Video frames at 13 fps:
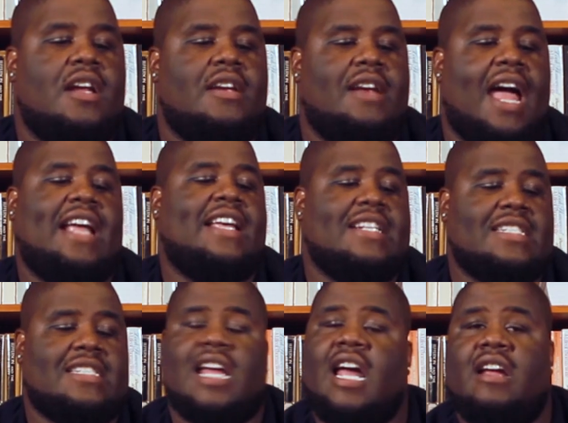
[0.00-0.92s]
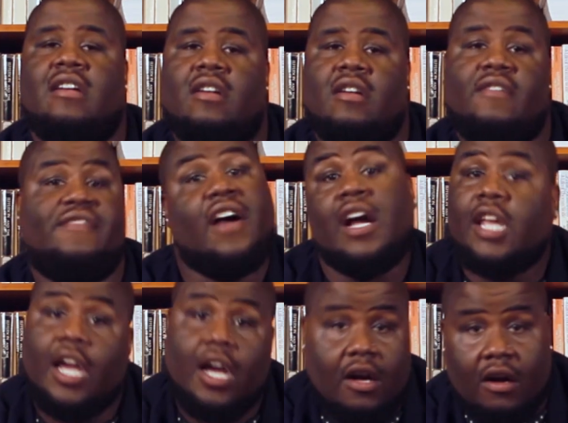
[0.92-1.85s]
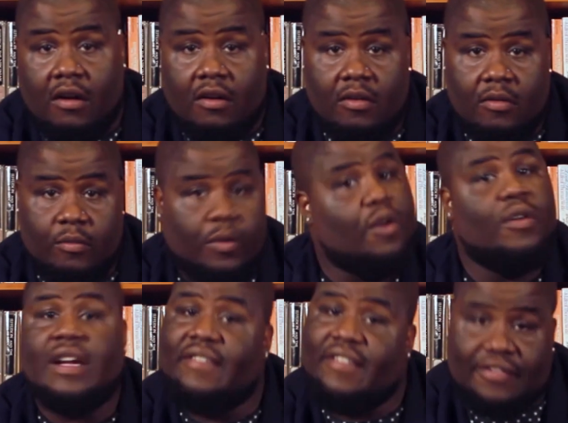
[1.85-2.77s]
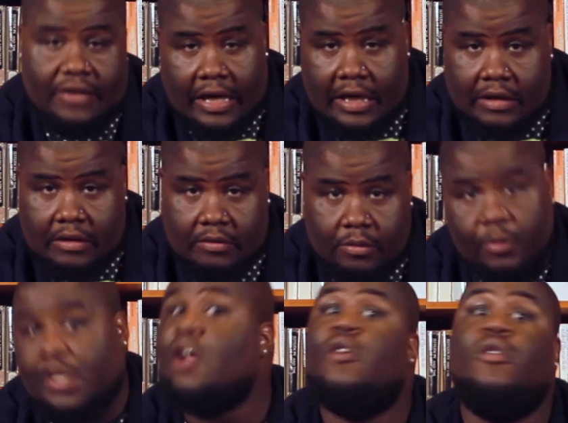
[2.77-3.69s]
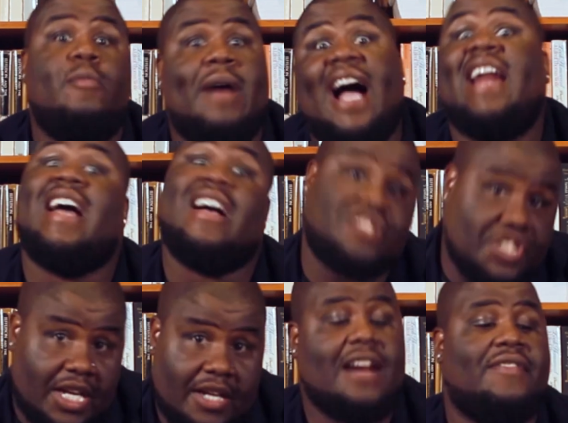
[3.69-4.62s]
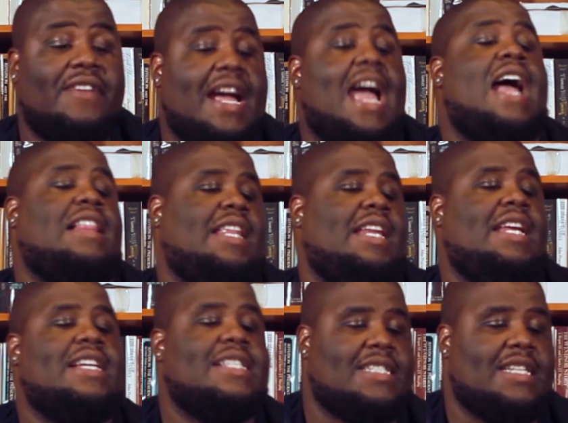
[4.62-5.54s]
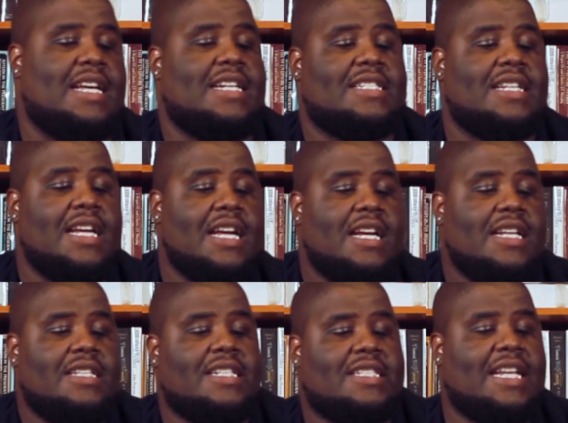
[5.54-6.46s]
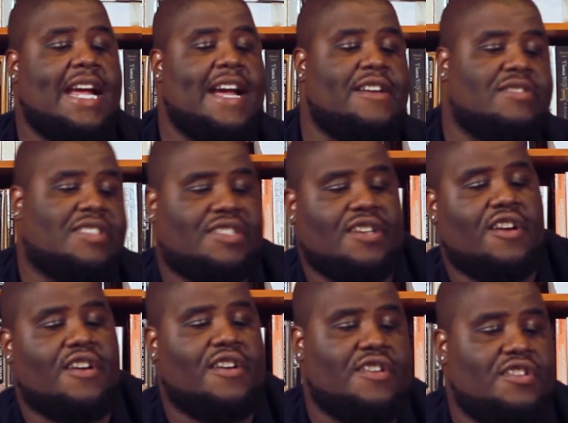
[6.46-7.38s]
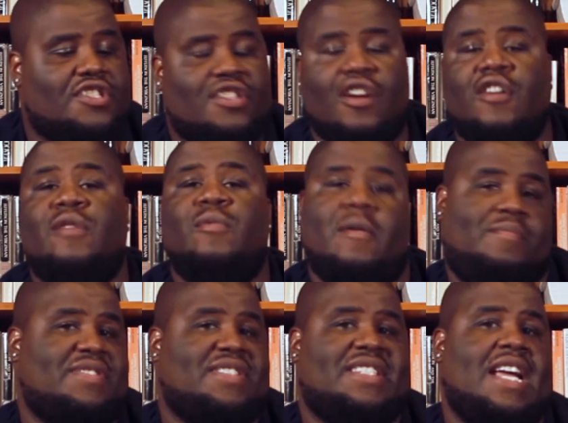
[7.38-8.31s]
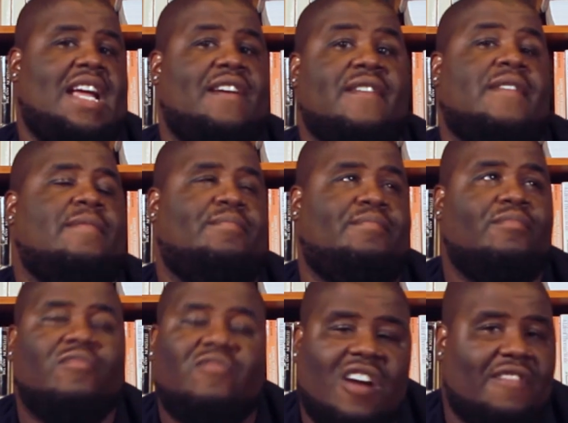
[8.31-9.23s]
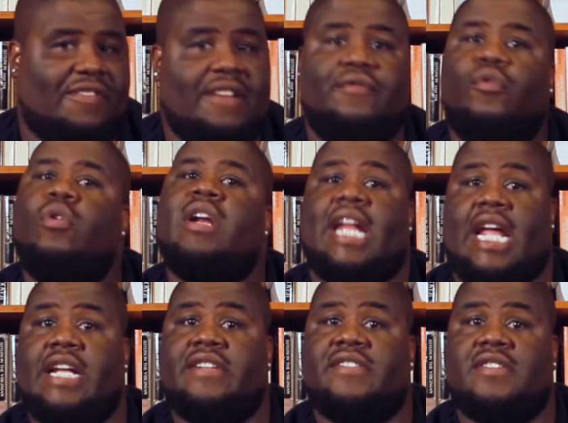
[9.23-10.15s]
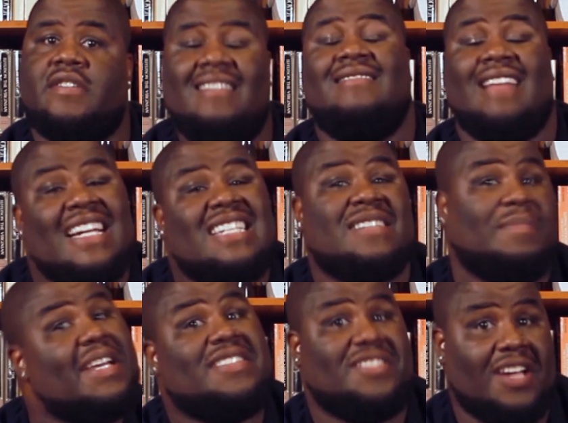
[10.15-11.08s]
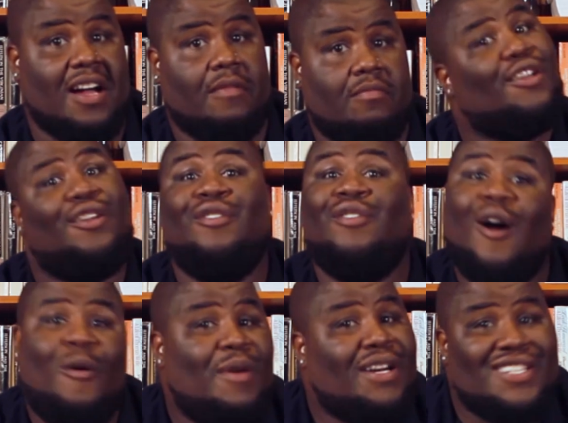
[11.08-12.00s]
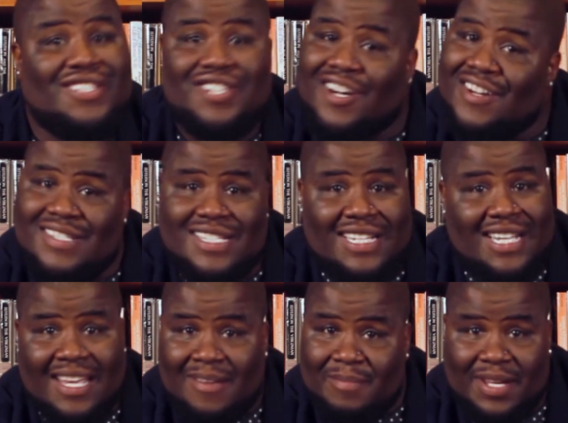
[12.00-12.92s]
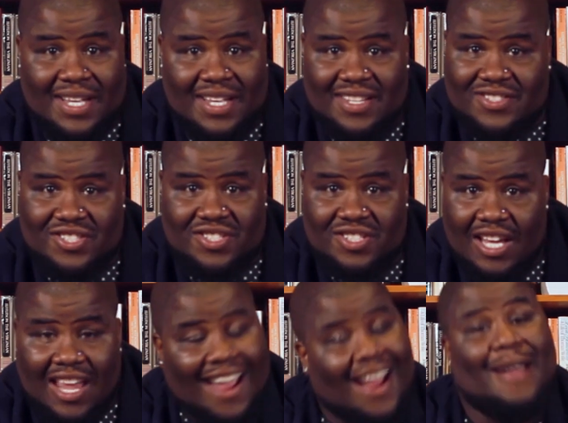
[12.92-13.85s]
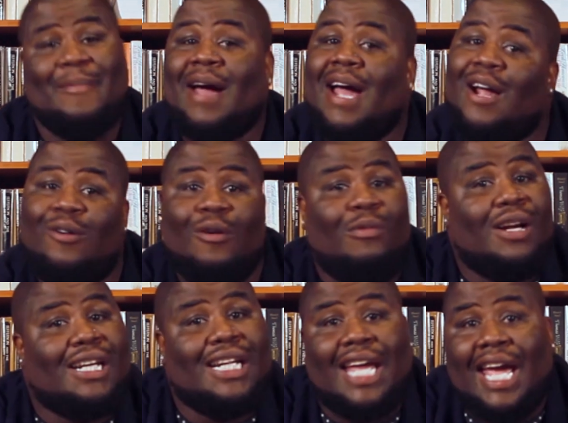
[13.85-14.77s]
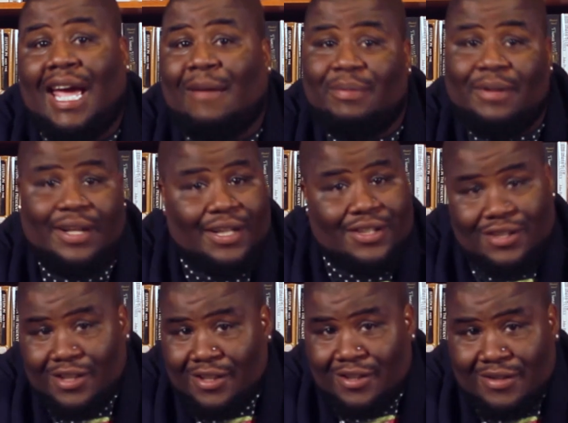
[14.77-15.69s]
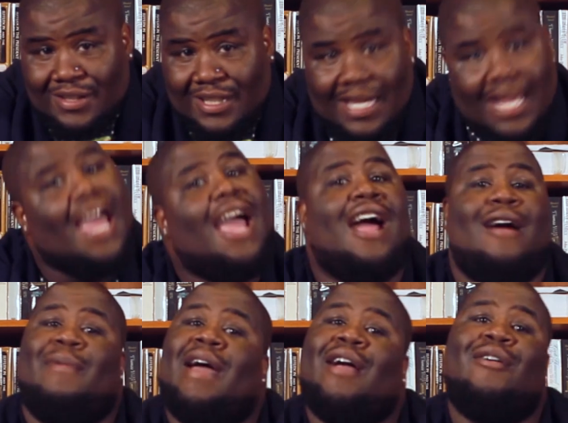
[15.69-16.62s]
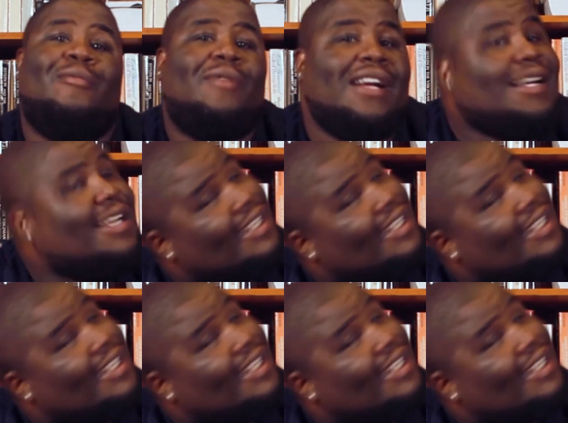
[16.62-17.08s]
Nike is like, fuck y'all. We don't give a fuck. We know who buying our shit. The reality is this. The sales surged 31% in roughly 4 days. That's a big jump. When the jersey hit, bitch, everybody gonna want the Kaepernick jersey. Everybody gonna want to